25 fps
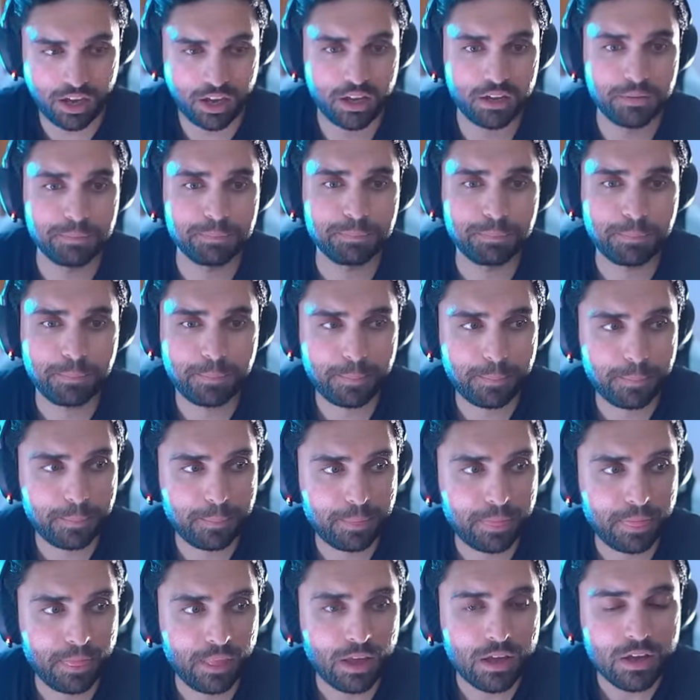but he
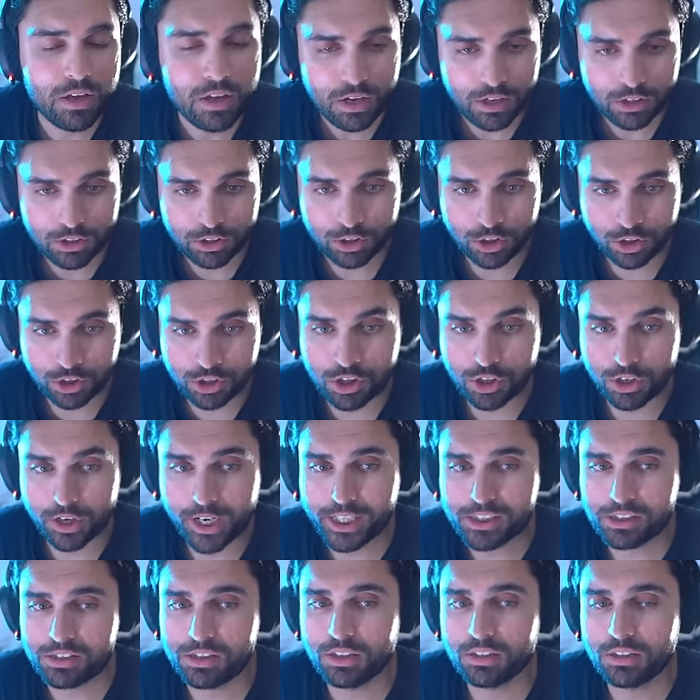was pushing. Do you
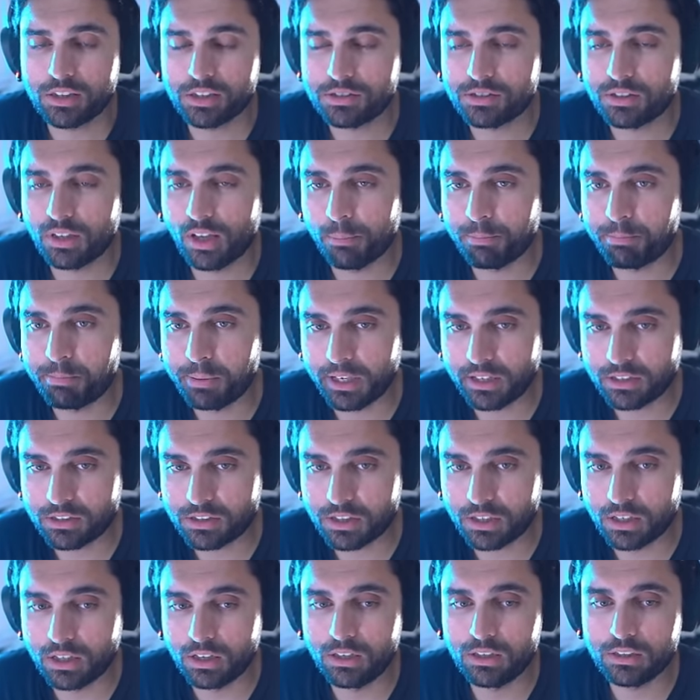guys think this is a big
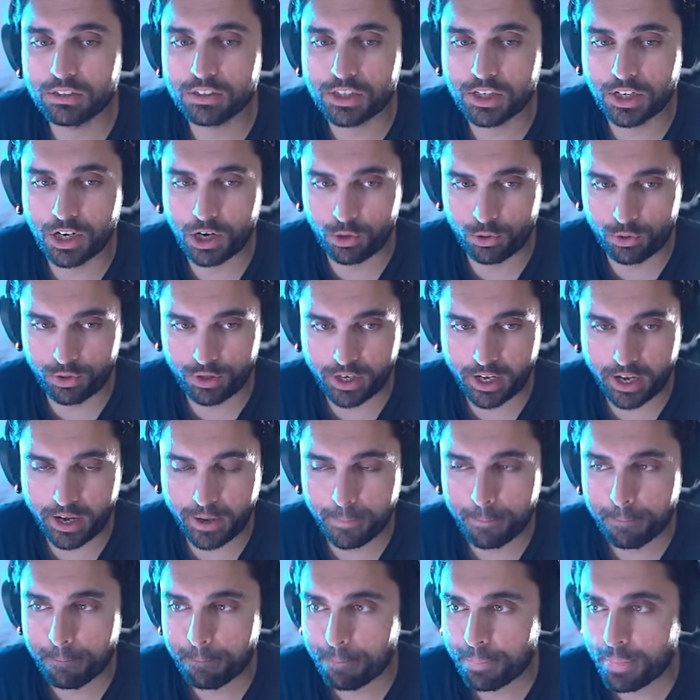deal? Yeah or
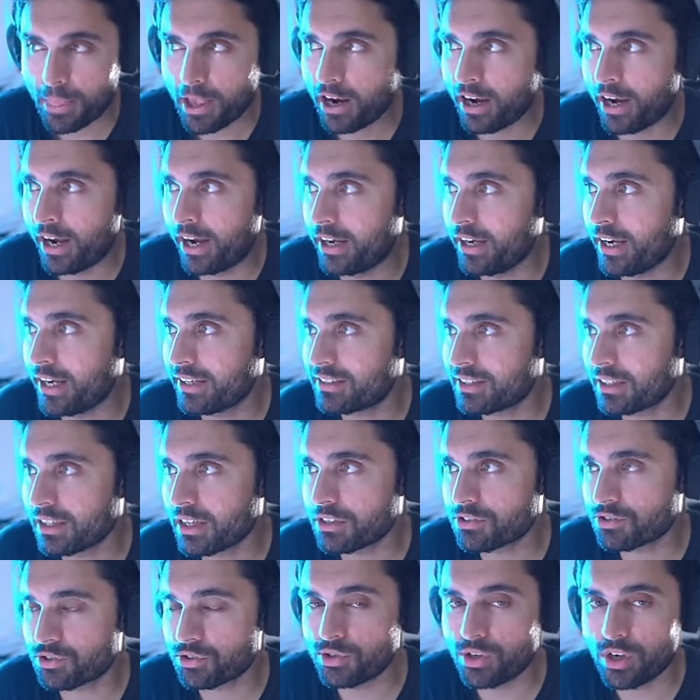nay? I
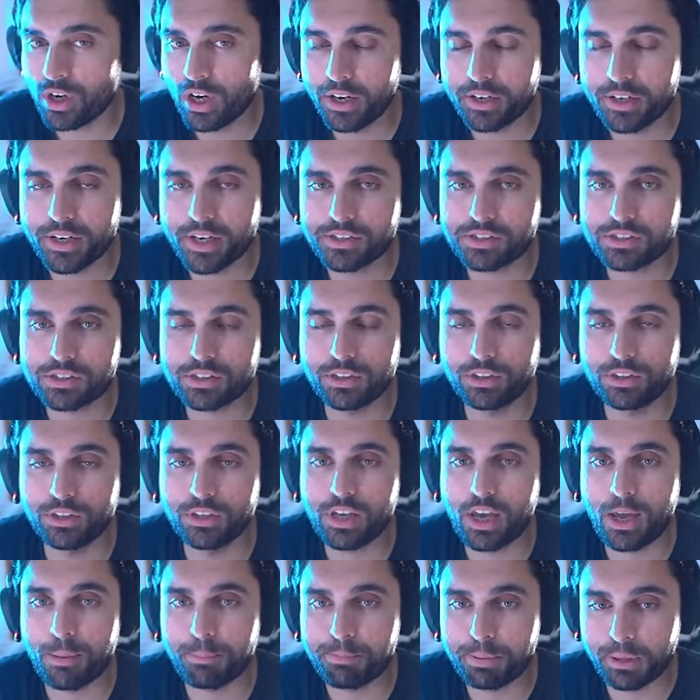think it's not
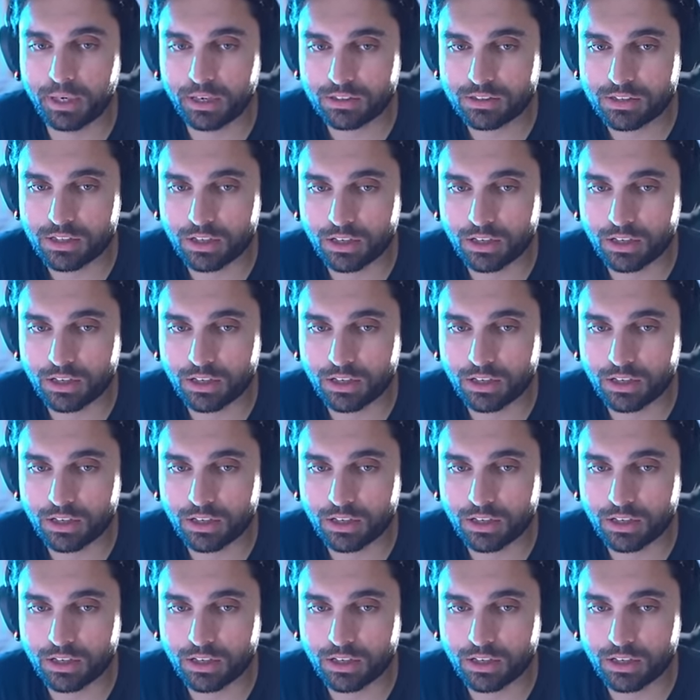necessarily a big